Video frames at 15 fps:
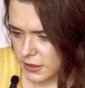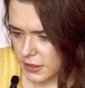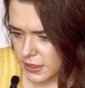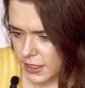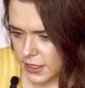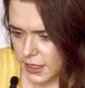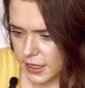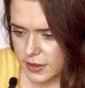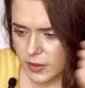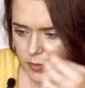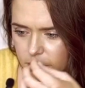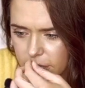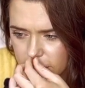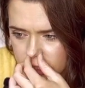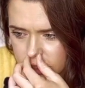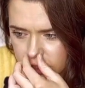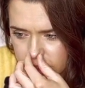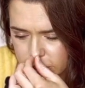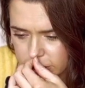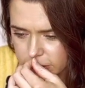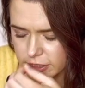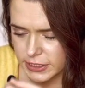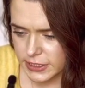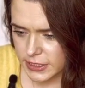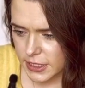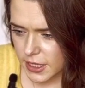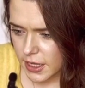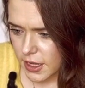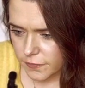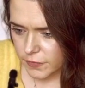Looking at the pictures,
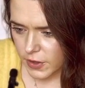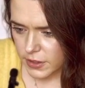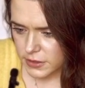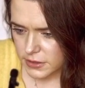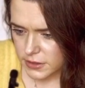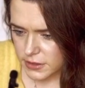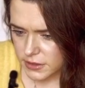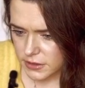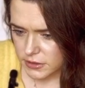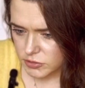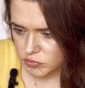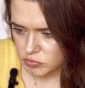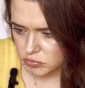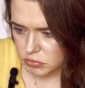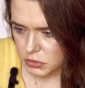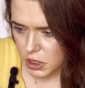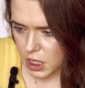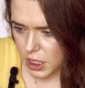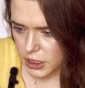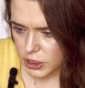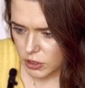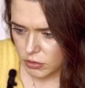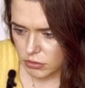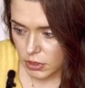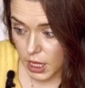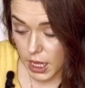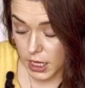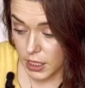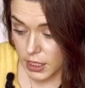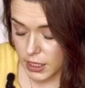front, I don't
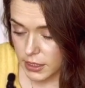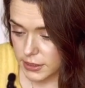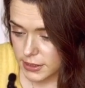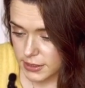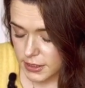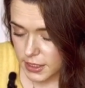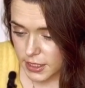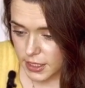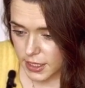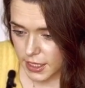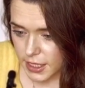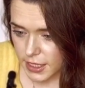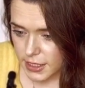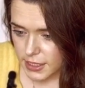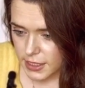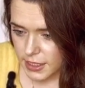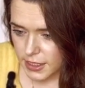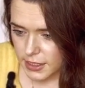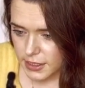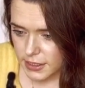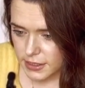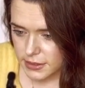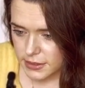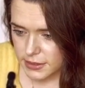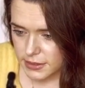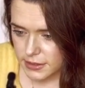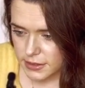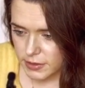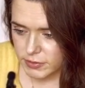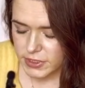hate it. It
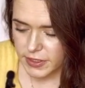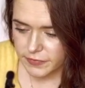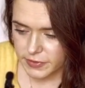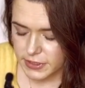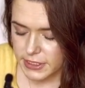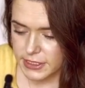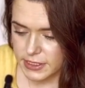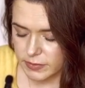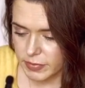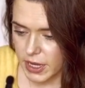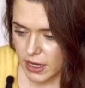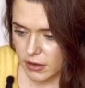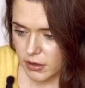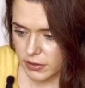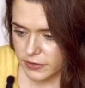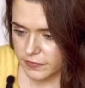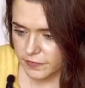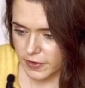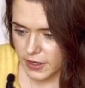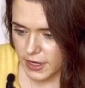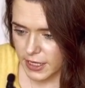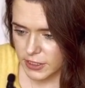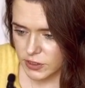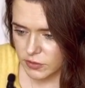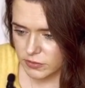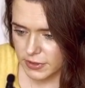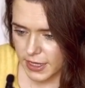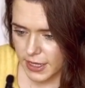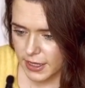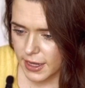would definitely need some paint on the front. I don't
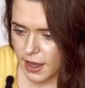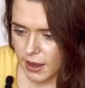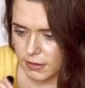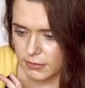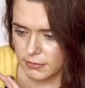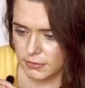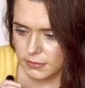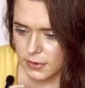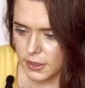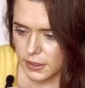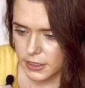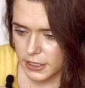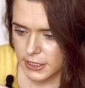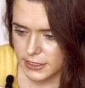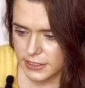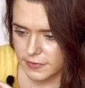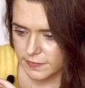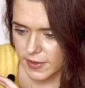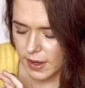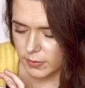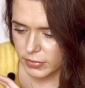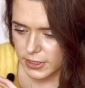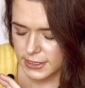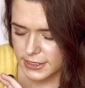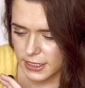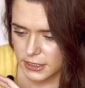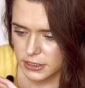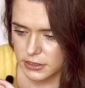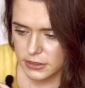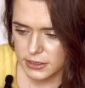like how aggressive that brick
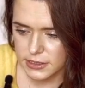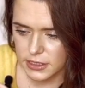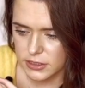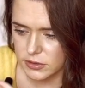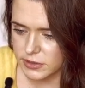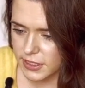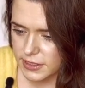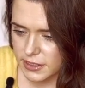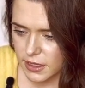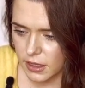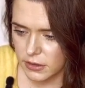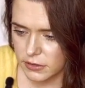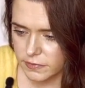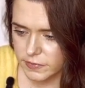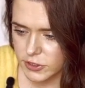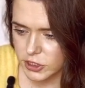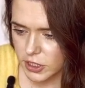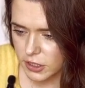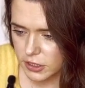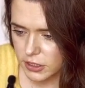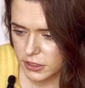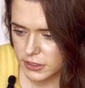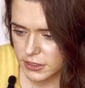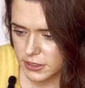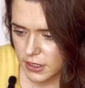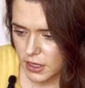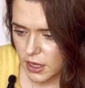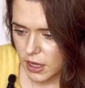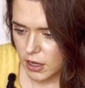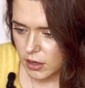texture is. I don't like the color of the shutters,
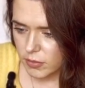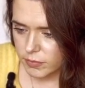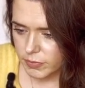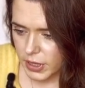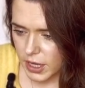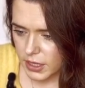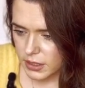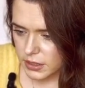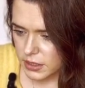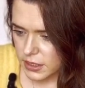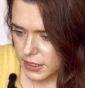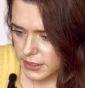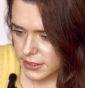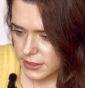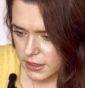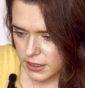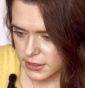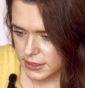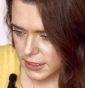but it's not